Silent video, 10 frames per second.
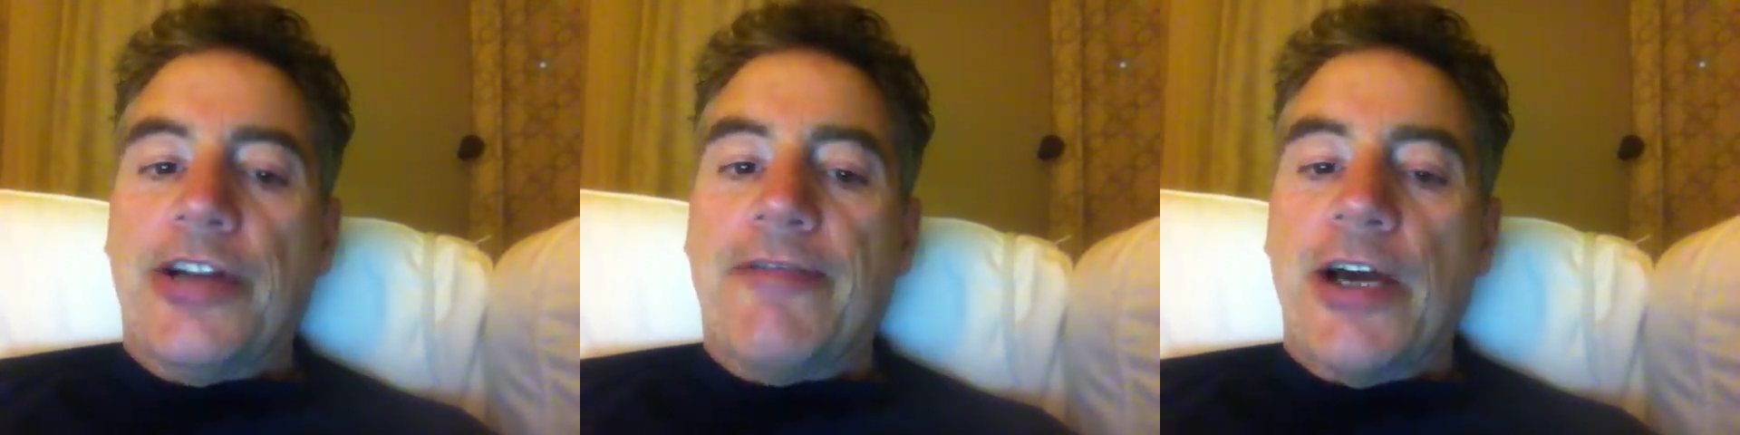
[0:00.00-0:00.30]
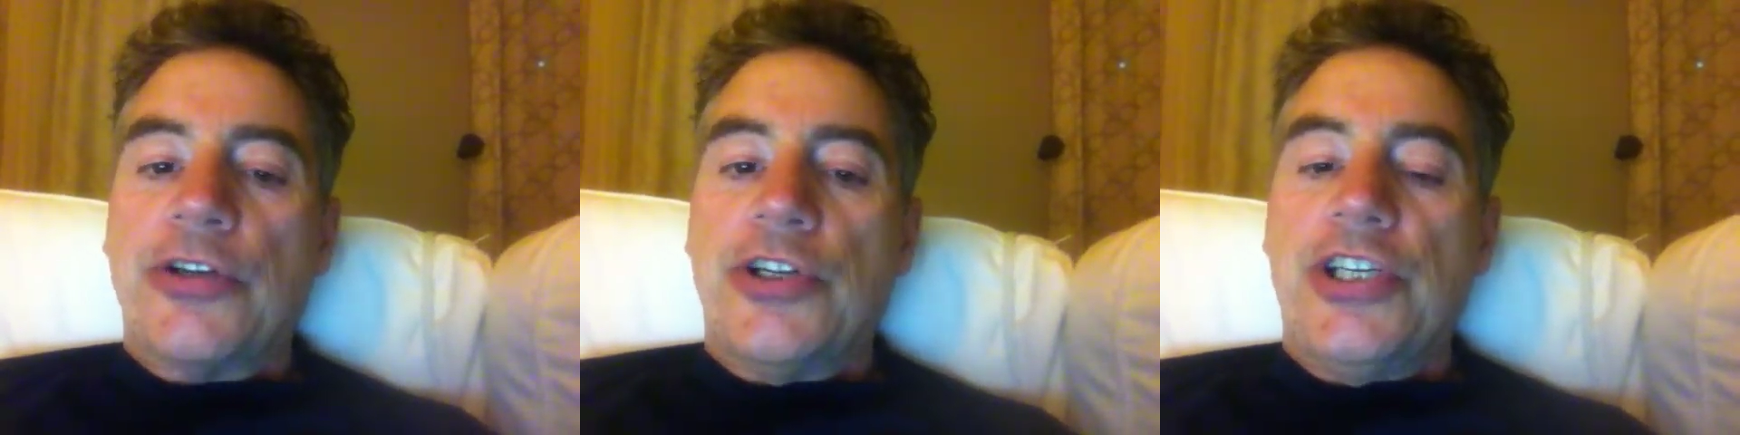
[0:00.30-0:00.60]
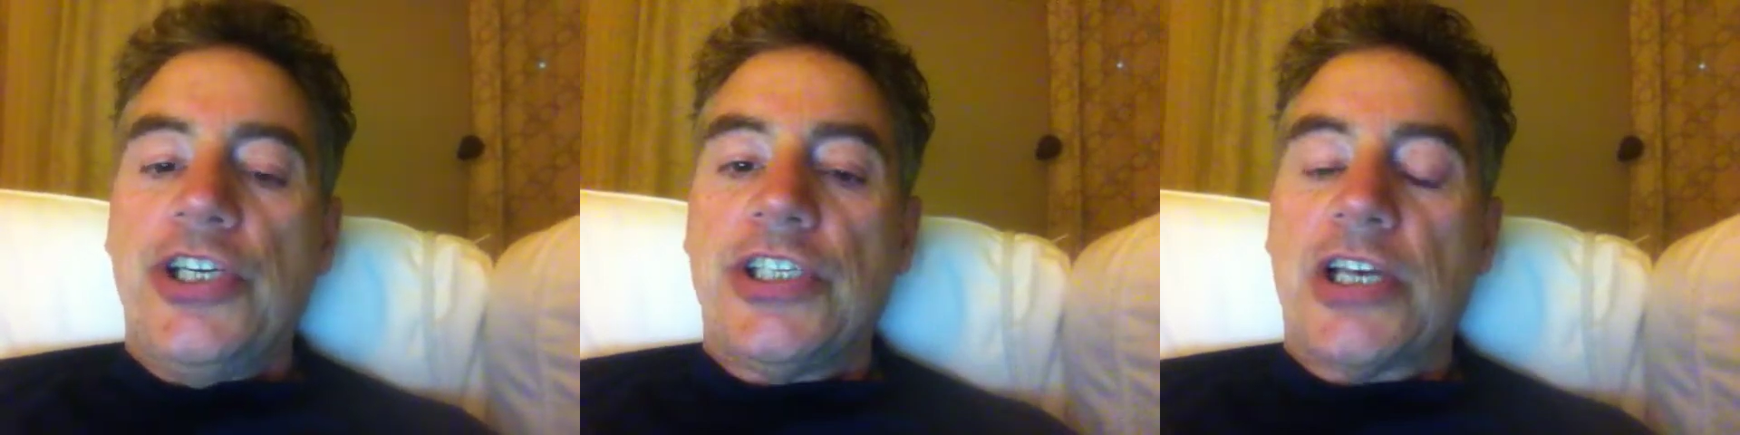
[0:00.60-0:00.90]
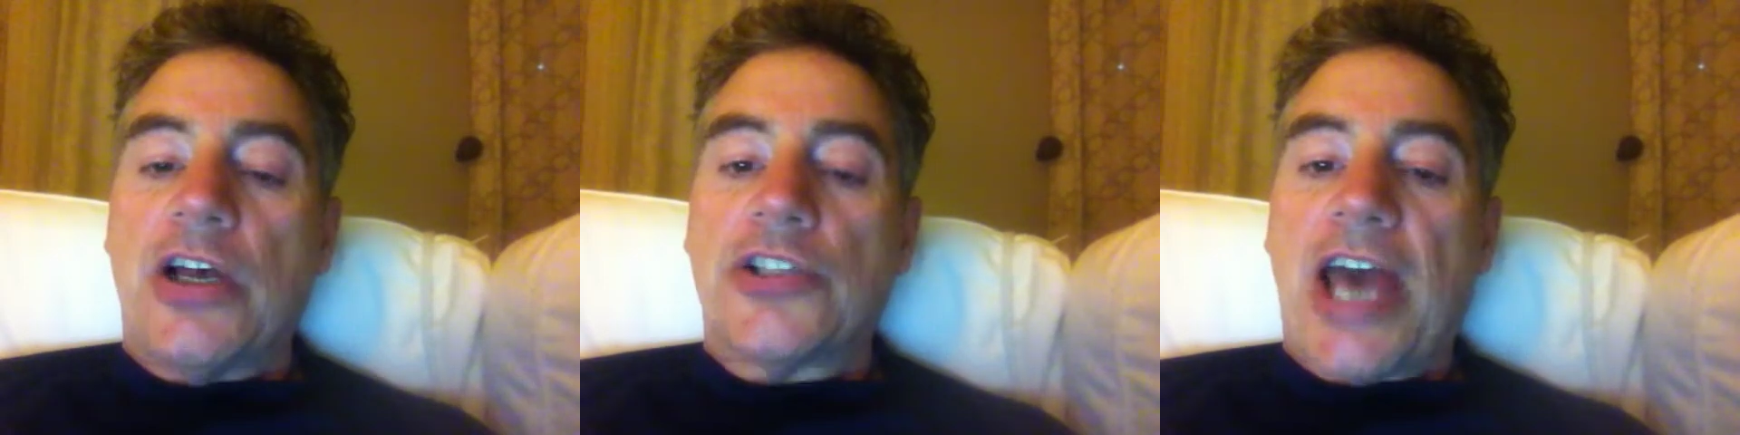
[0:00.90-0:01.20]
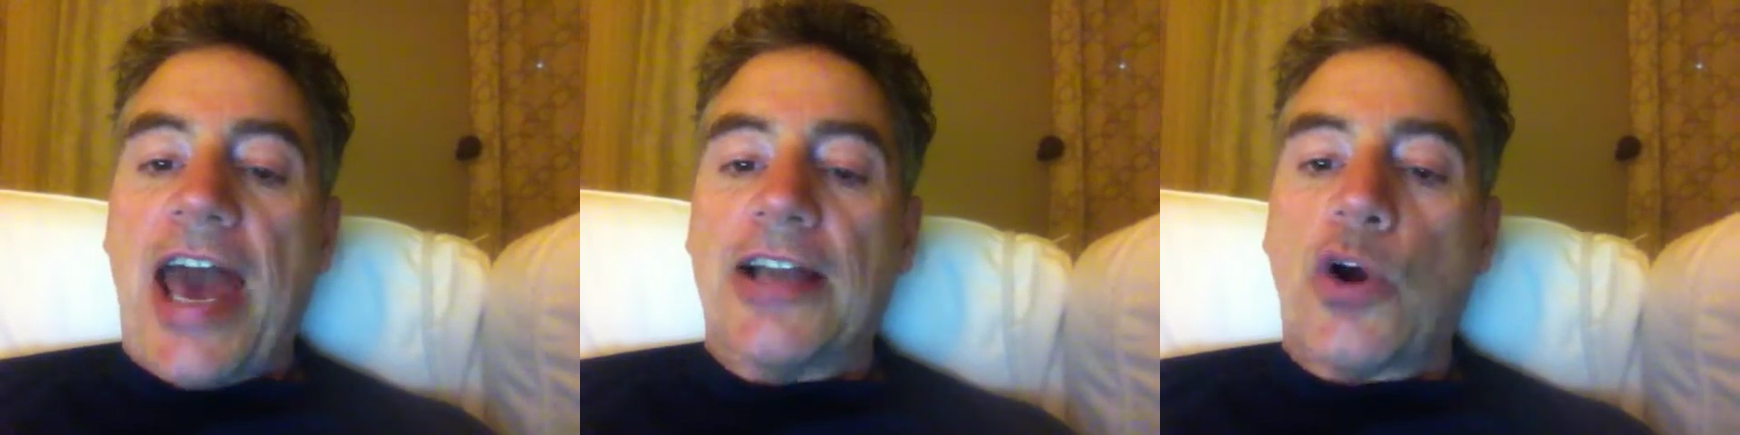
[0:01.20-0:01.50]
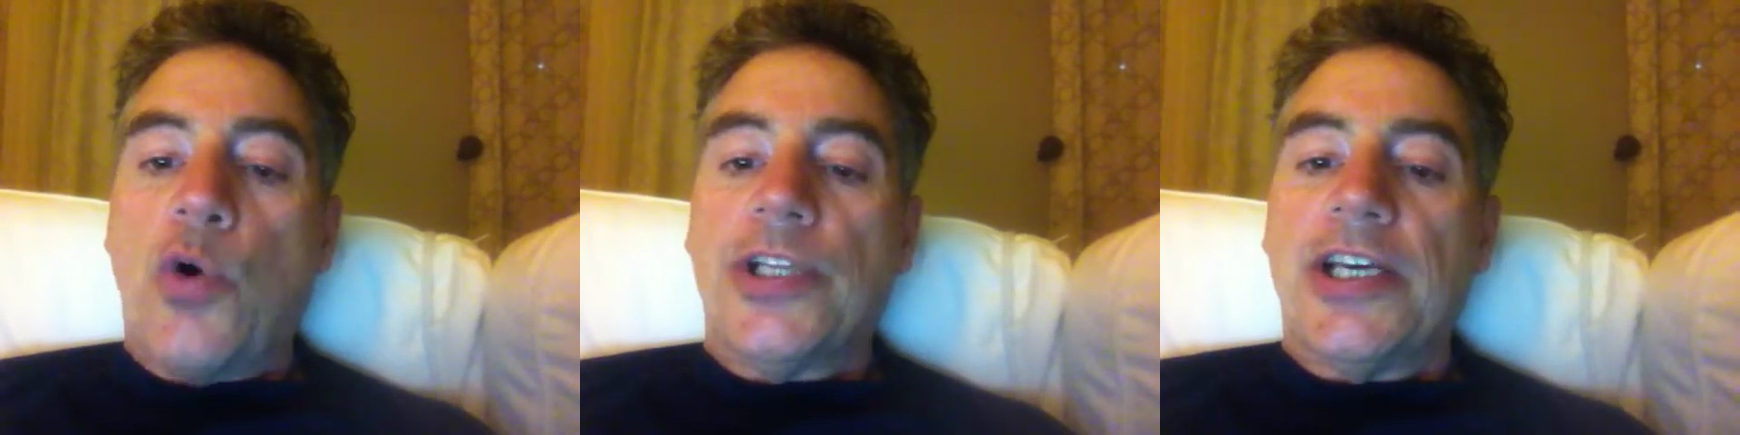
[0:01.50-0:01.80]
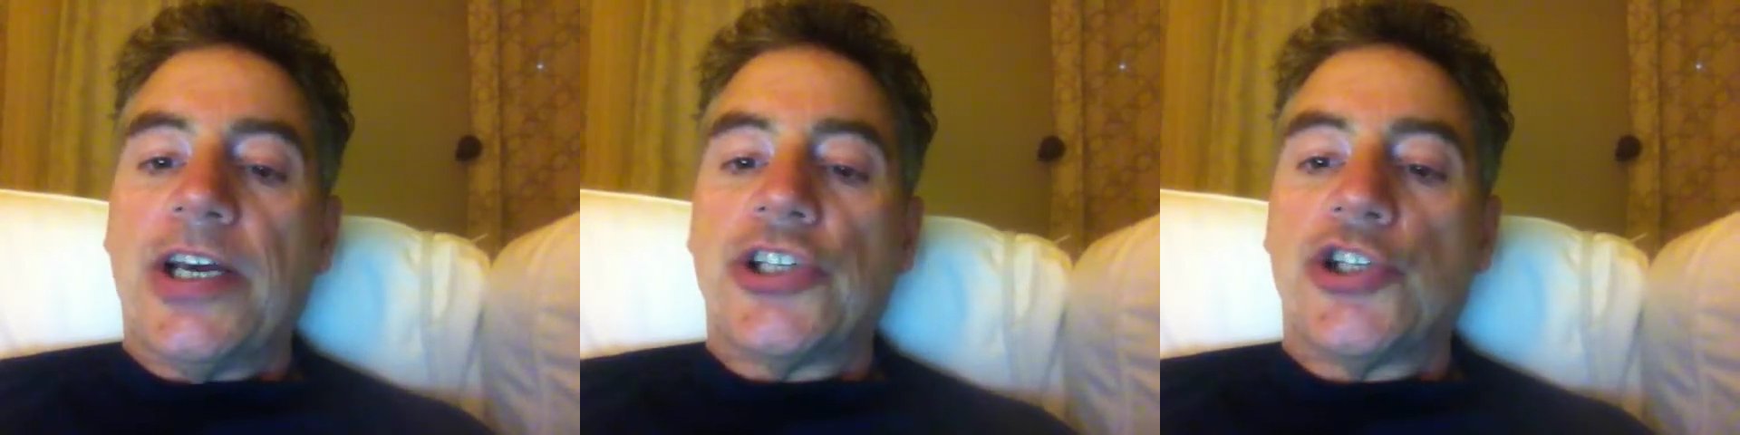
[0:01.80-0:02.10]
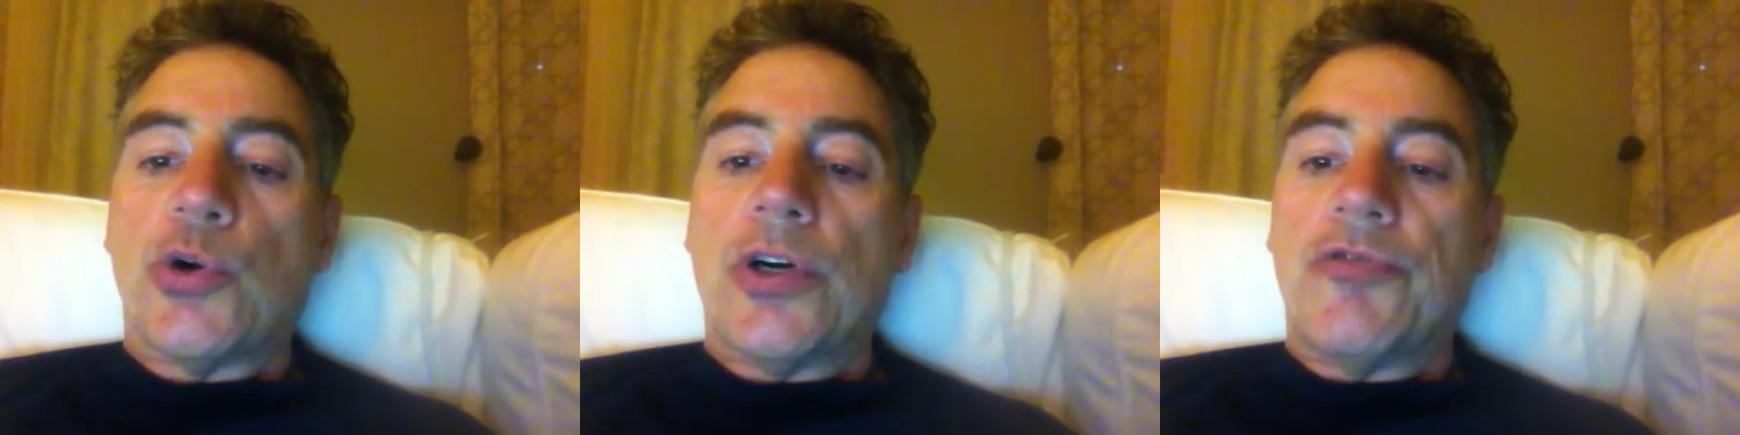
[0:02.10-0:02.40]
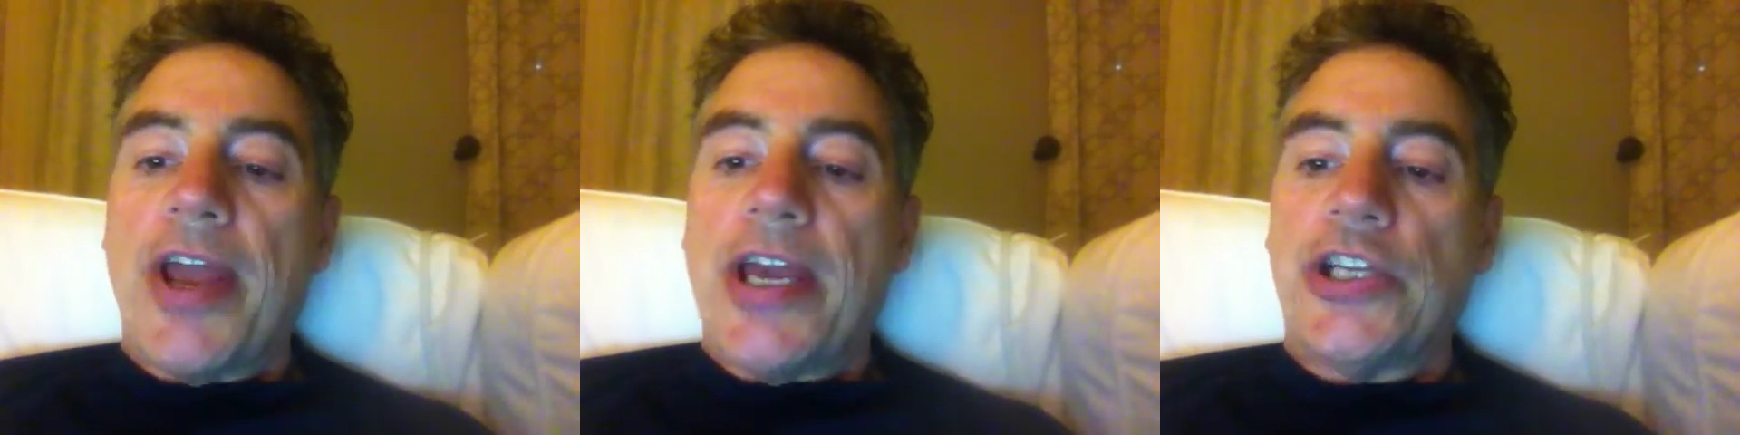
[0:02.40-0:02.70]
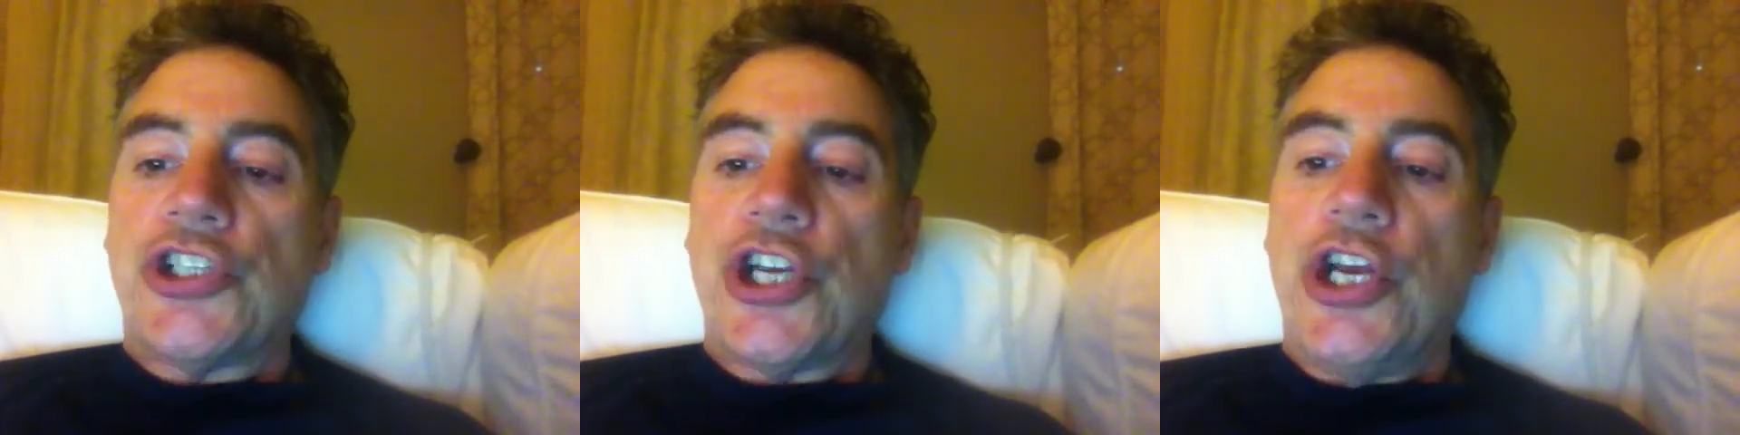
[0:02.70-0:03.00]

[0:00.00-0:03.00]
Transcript: effector T cells act only at short range,